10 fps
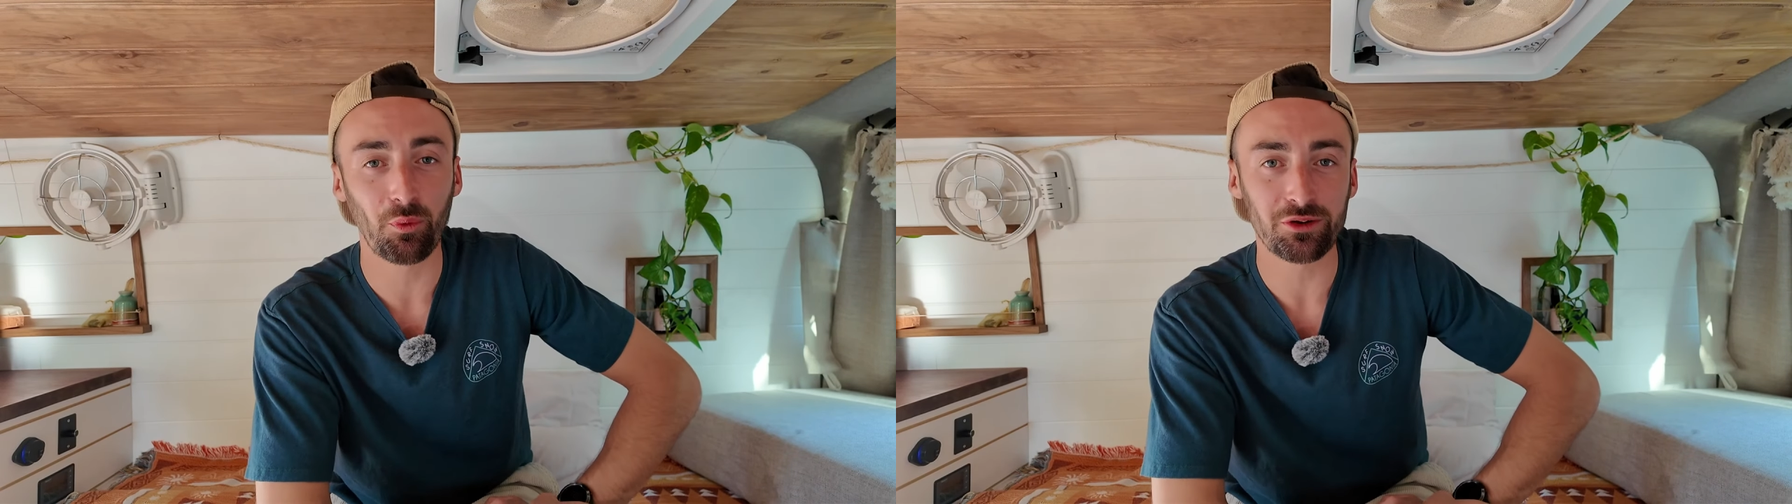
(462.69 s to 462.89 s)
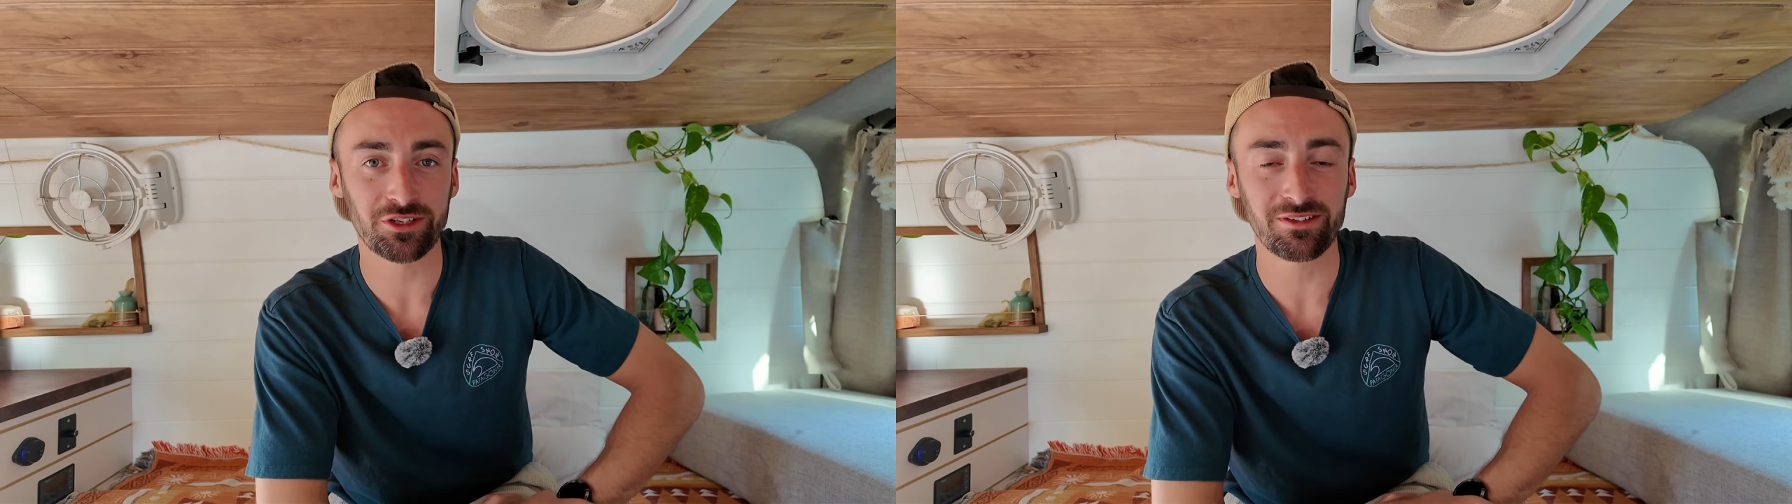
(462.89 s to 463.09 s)

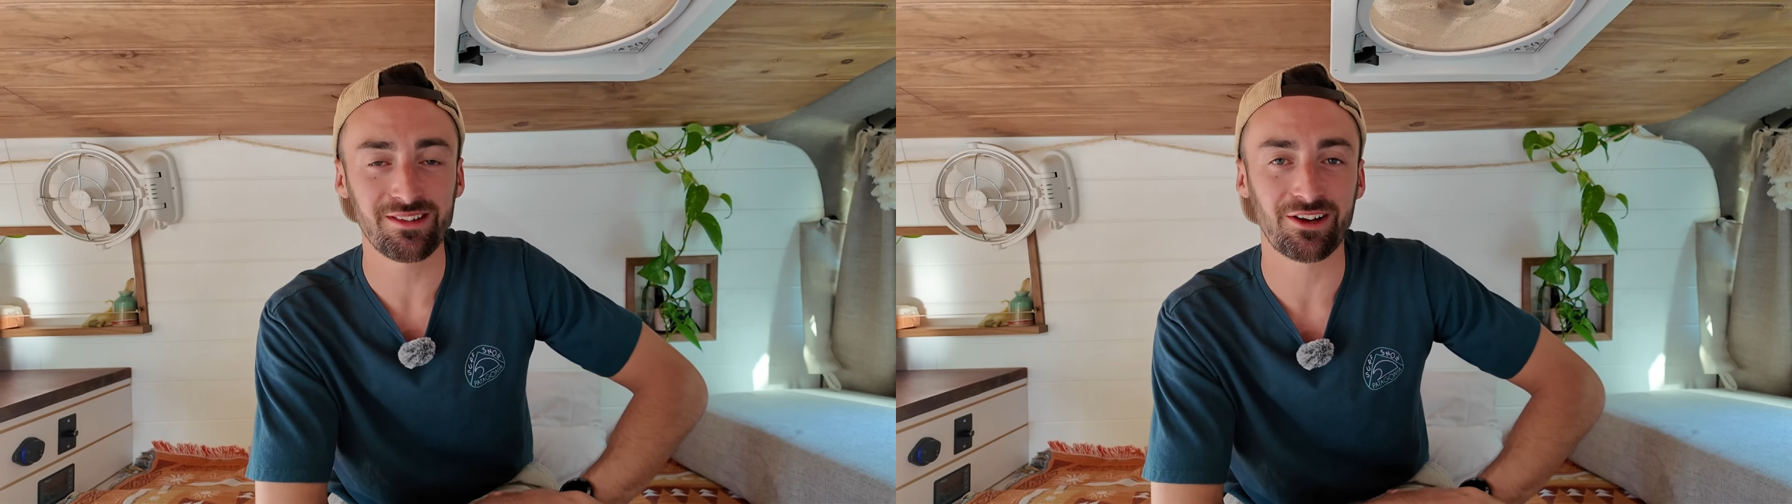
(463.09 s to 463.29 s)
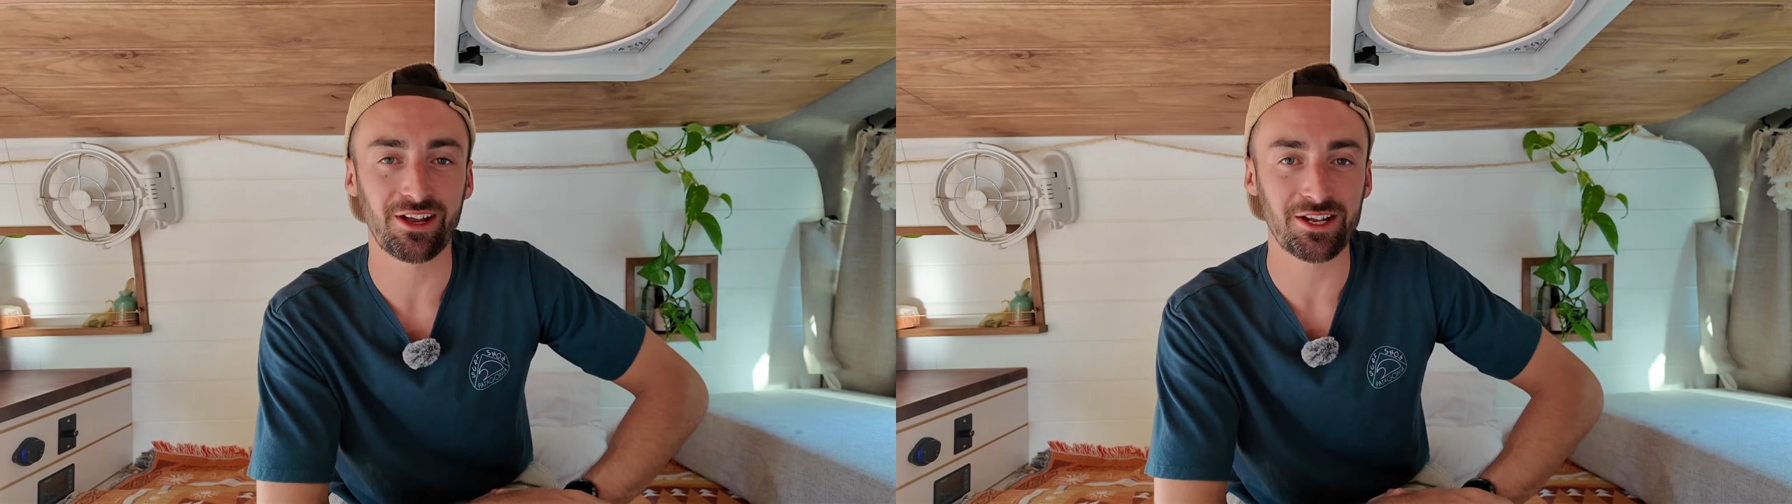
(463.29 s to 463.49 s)
watching.
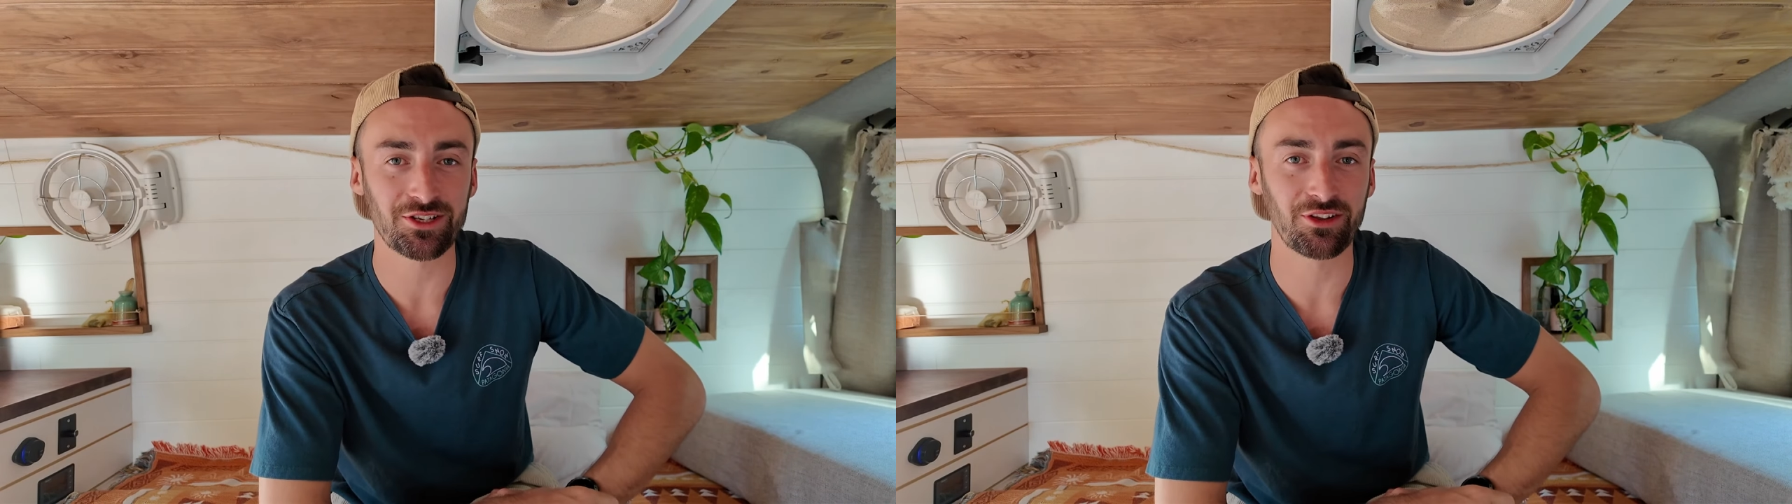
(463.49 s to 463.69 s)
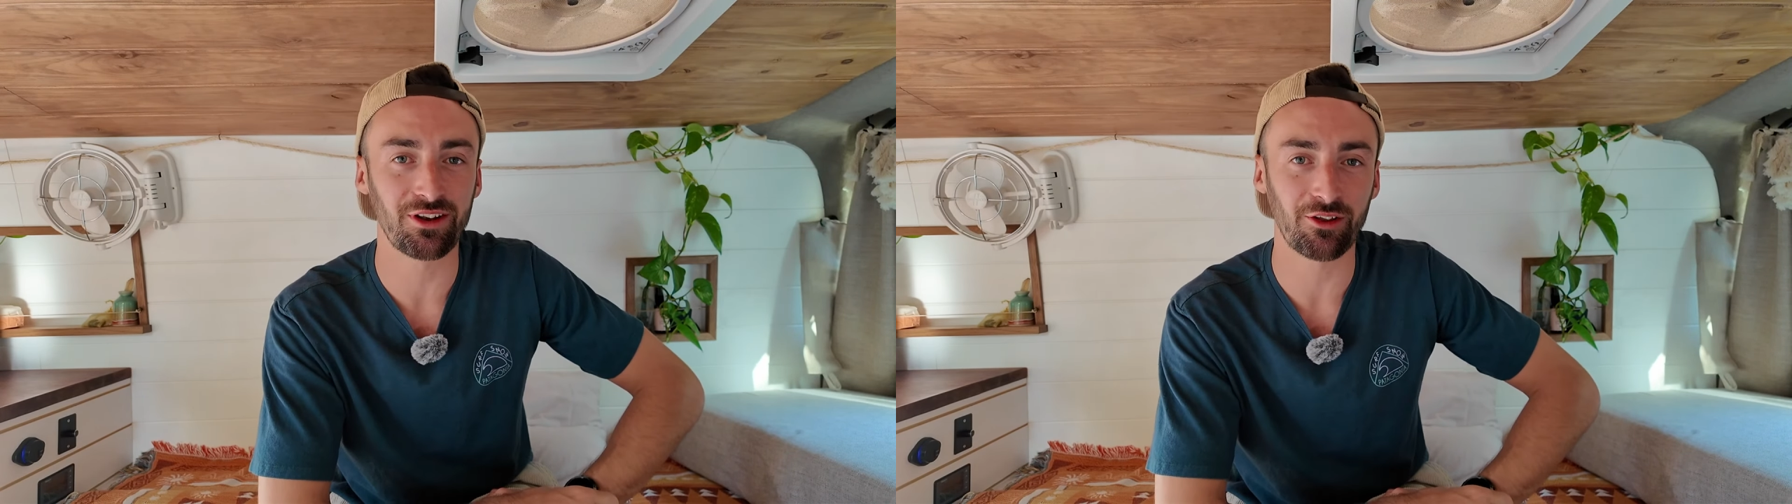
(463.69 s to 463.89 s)
I'll catch you
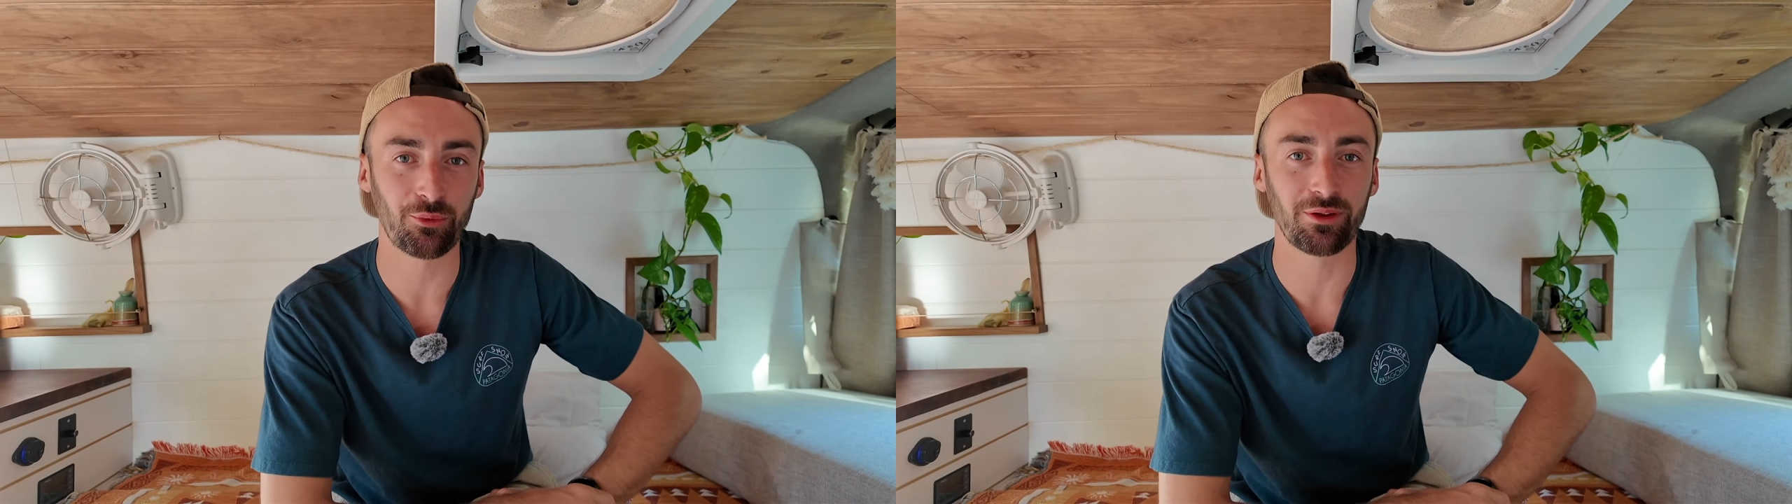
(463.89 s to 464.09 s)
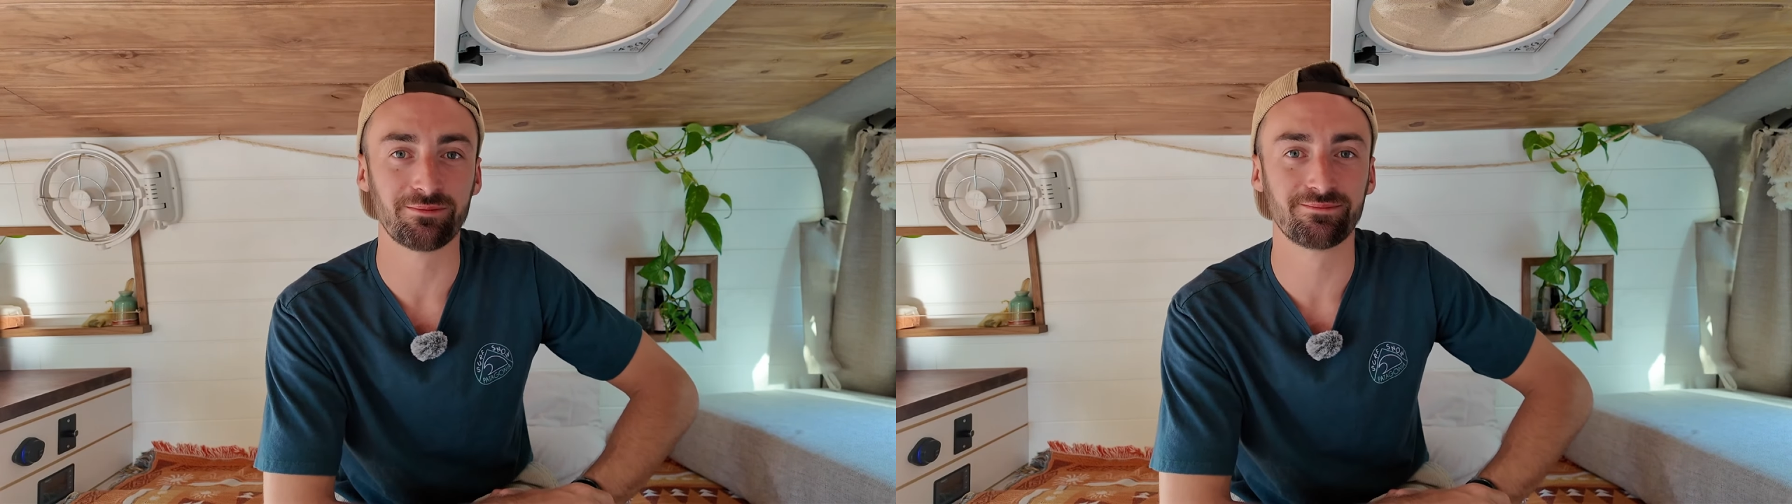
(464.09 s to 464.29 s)
on the next
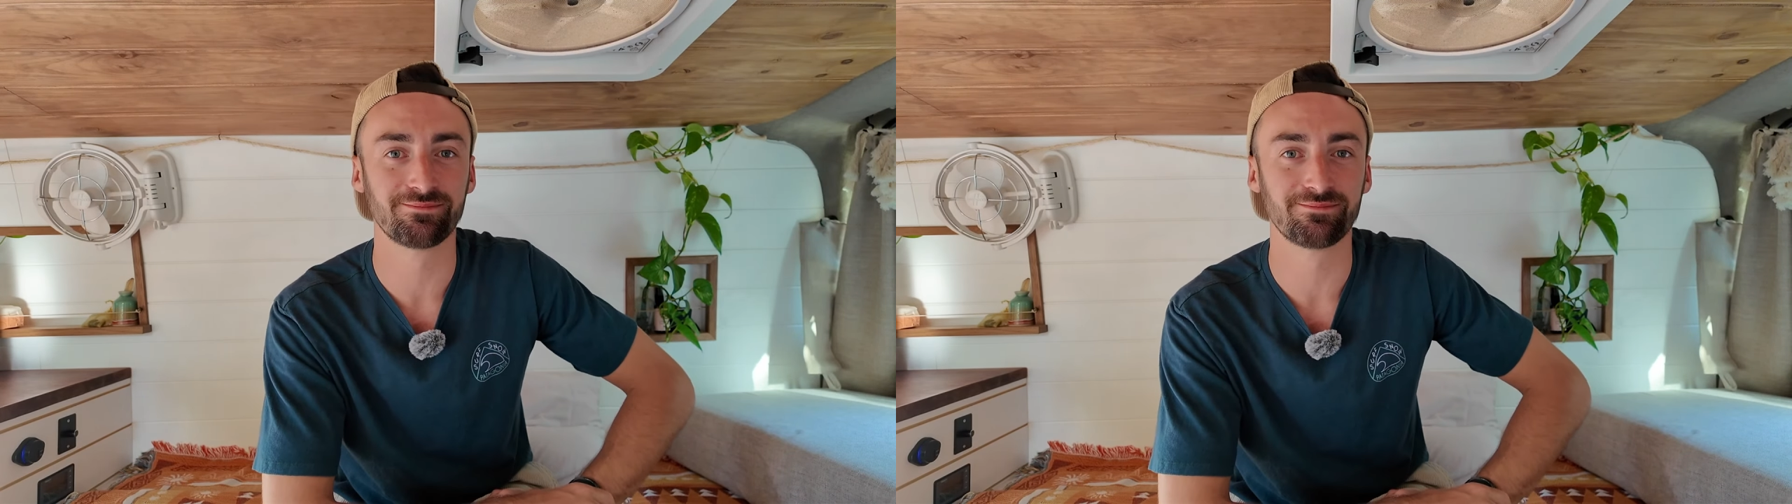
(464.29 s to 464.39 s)
one.